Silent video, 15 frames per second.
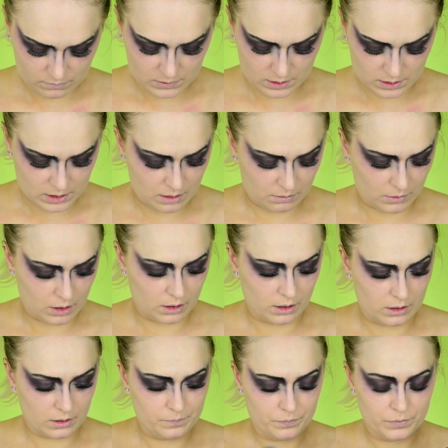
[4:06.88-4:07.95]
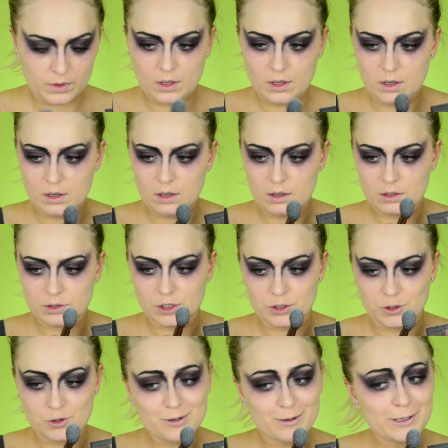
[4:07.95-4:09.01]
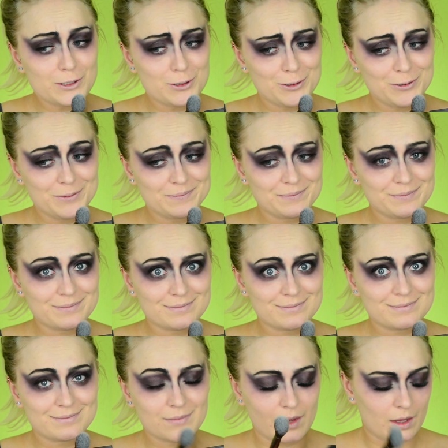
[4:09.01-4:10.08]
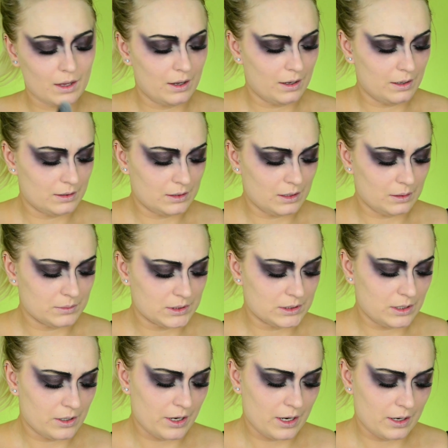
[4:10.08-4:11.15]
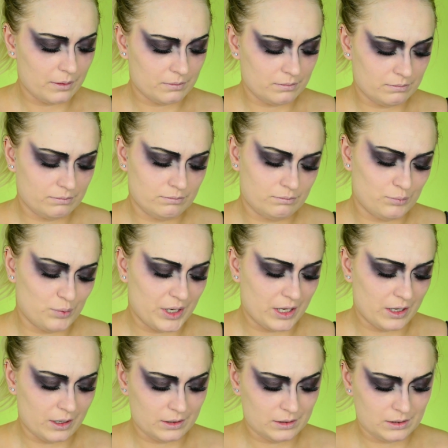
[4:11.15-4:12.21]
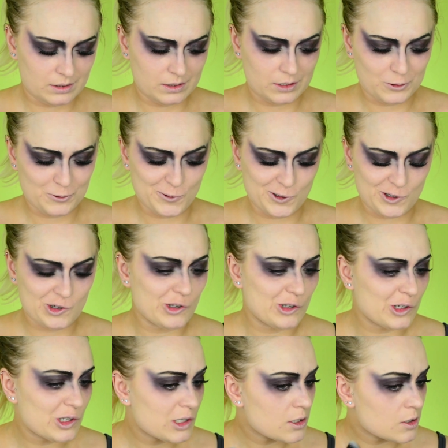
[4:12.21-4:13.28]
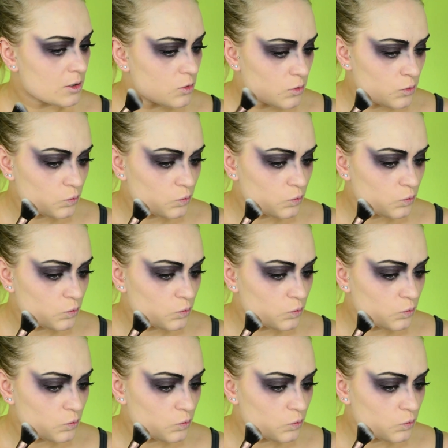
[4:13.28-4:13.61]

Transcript: the same color as you usually do, and I'm starting bringing it into the skin.